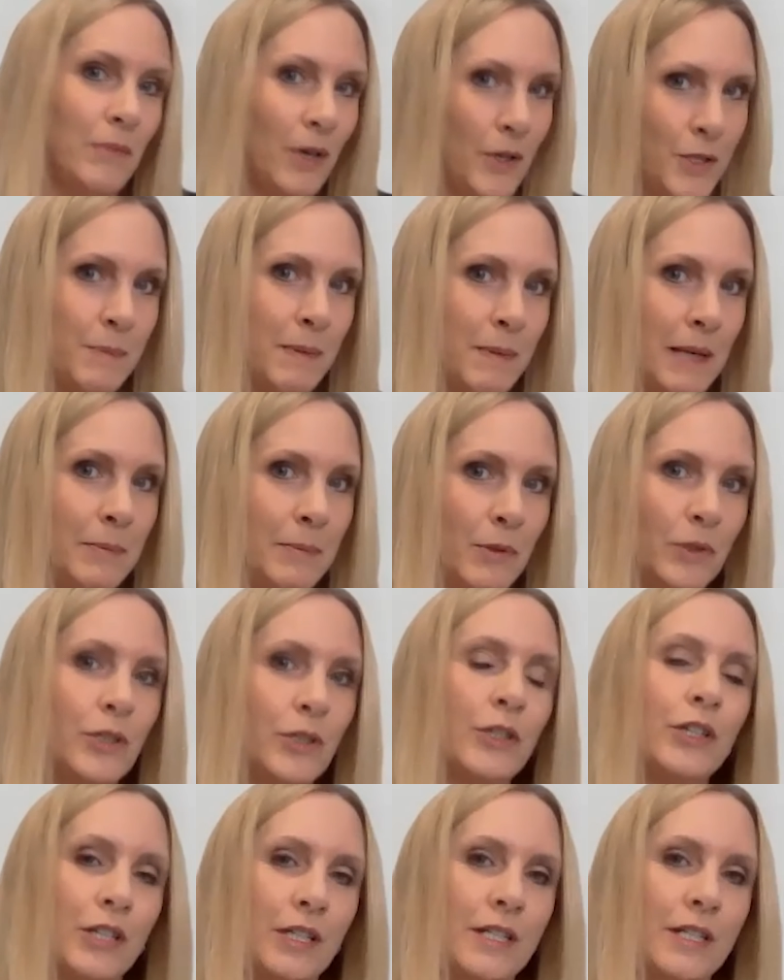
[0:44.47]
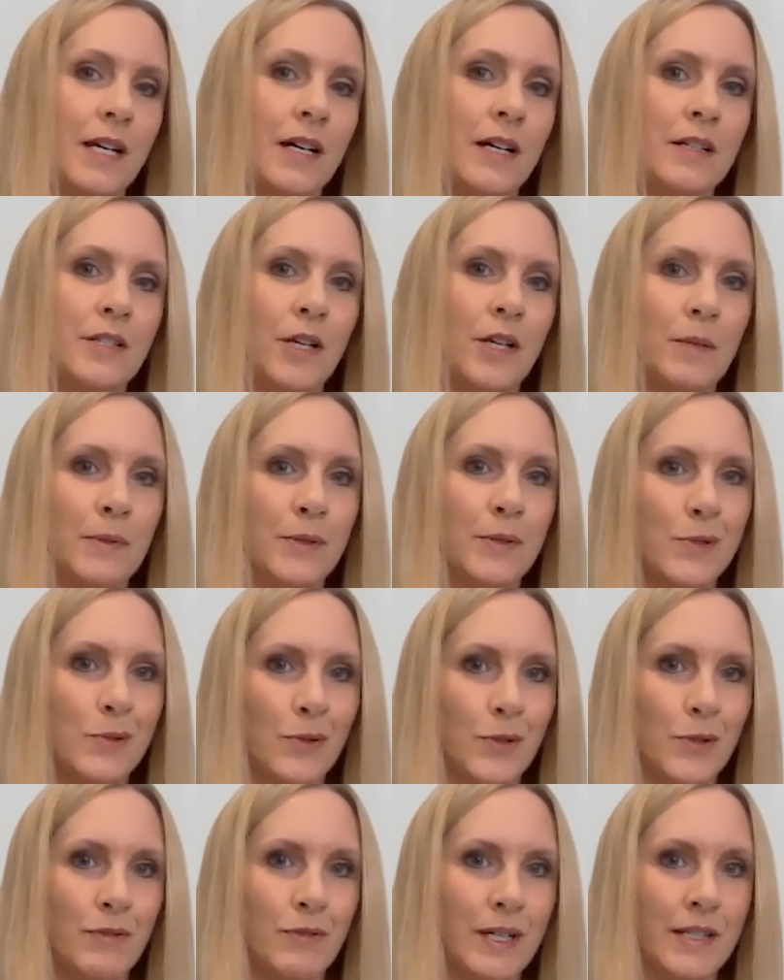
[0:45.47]
most people could conduct open
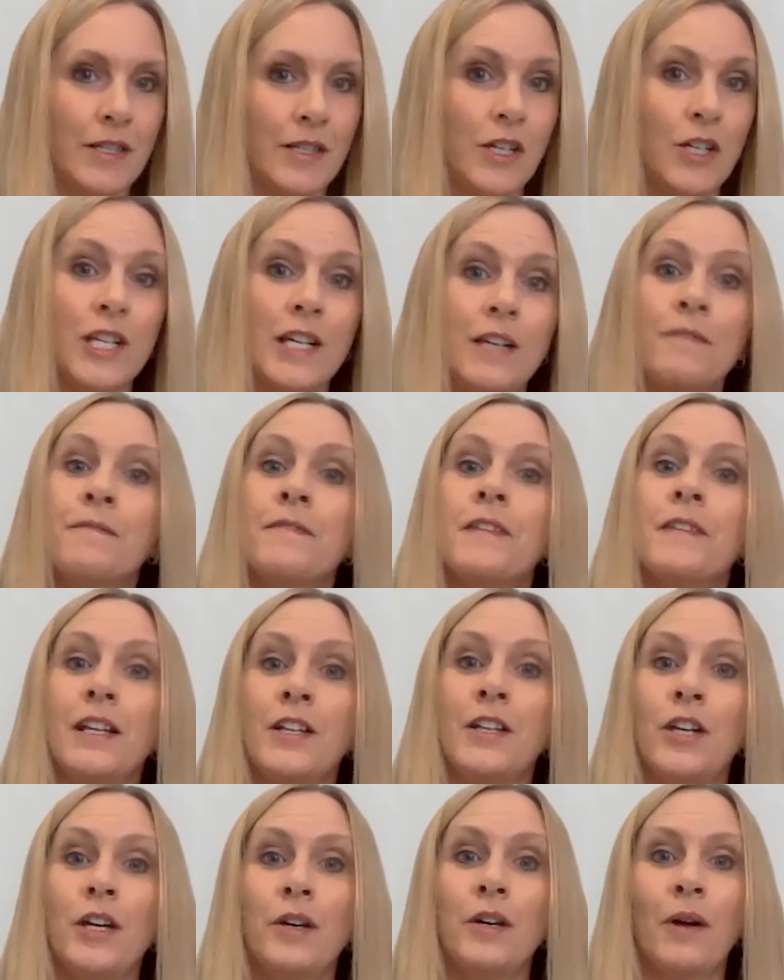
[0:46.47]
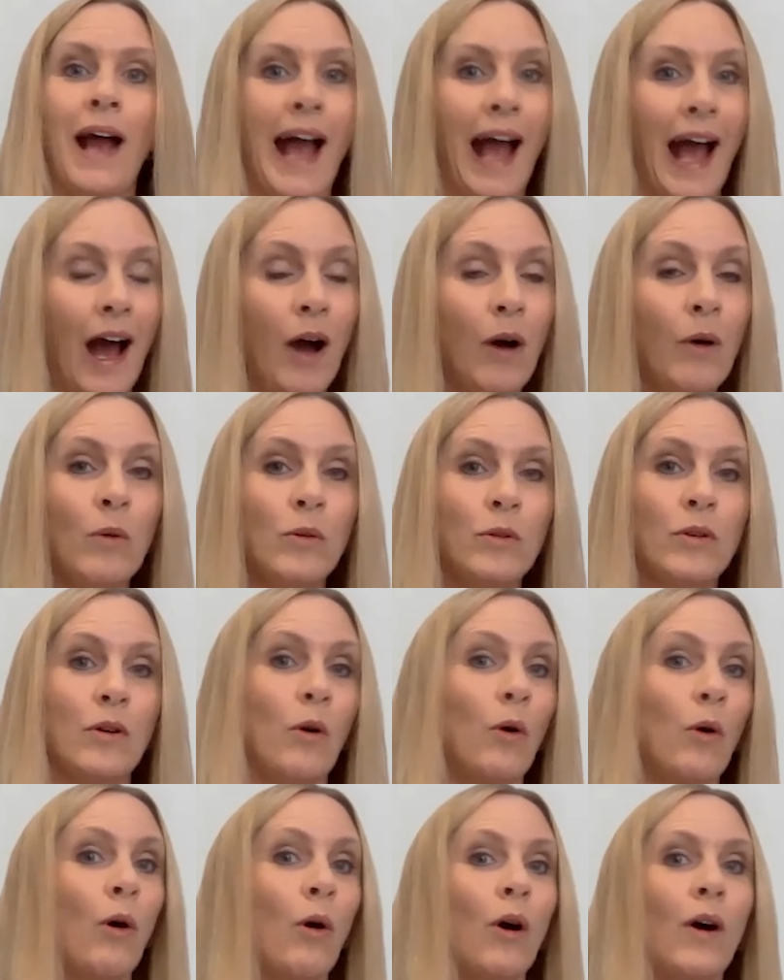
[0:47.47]
source research if they knew how
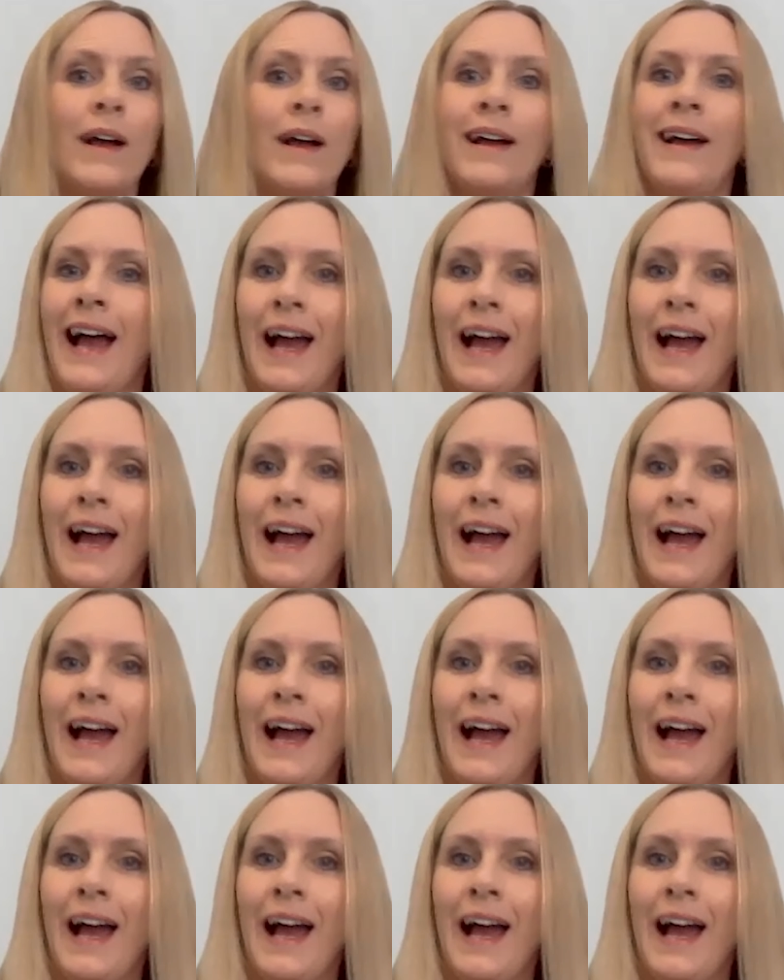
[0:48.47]
or